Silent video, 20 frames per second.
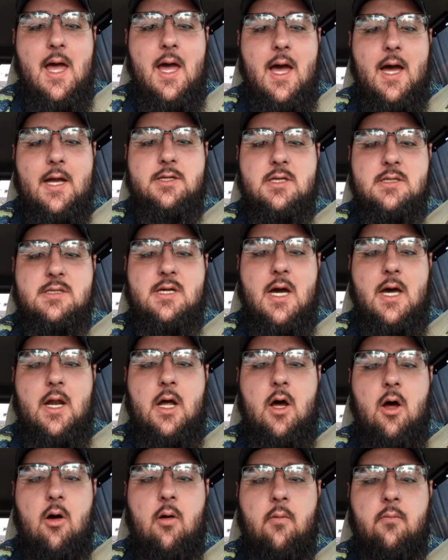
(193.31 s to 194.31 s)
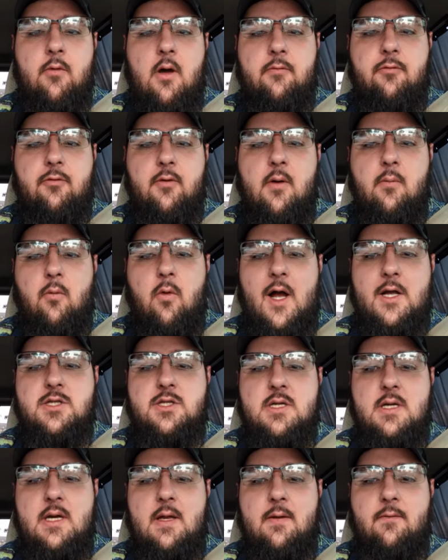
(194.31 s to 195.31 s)
I just got home from
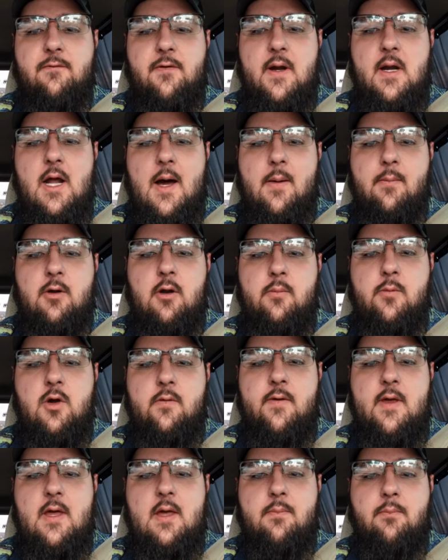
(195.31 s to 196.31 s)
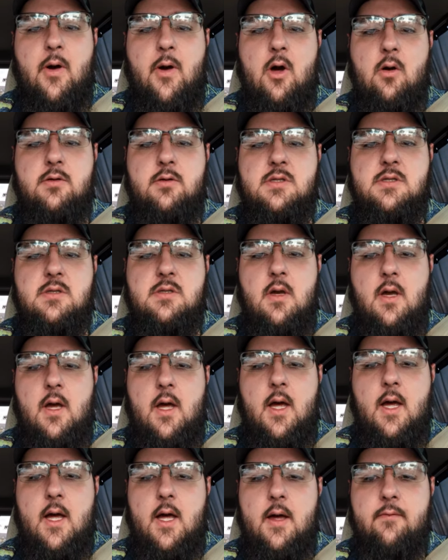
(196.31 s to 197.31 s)
watching it. Phenomenal movie, pokes
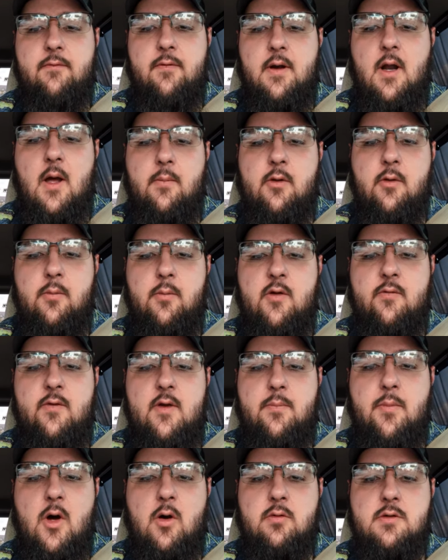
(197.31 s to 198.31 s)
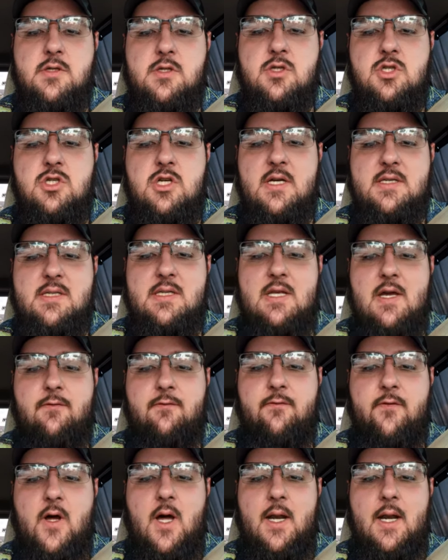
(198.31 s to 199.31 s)
uh, phenomenal movie, pokes just enough
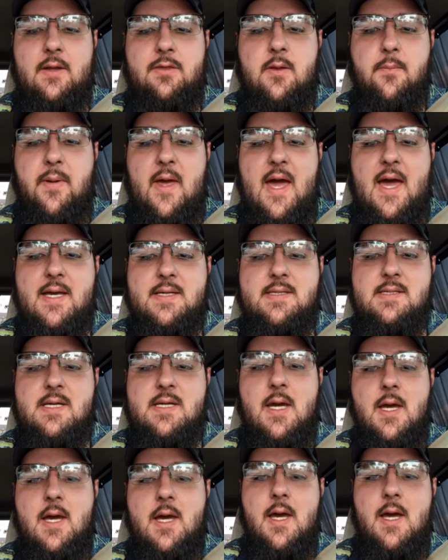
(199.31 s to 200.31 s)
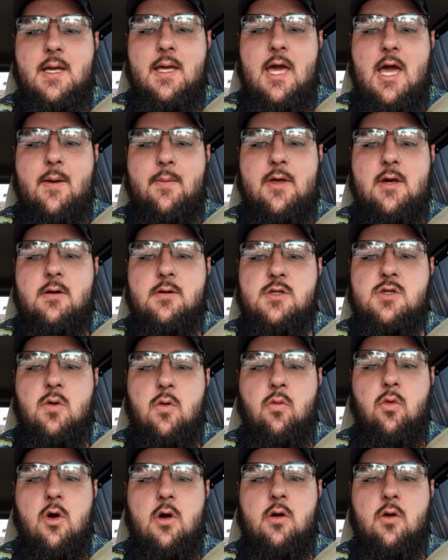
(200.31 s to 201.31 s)
fun at the past cameos
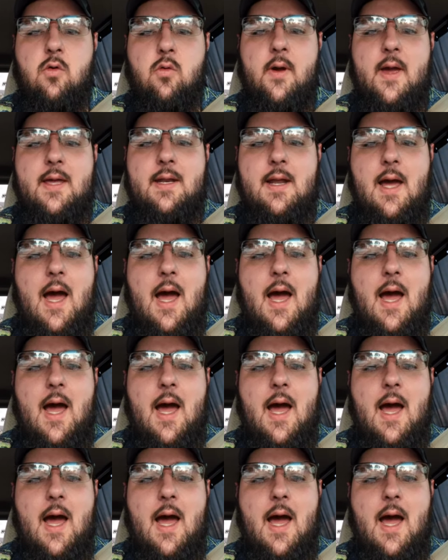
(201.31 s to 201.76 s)
were great.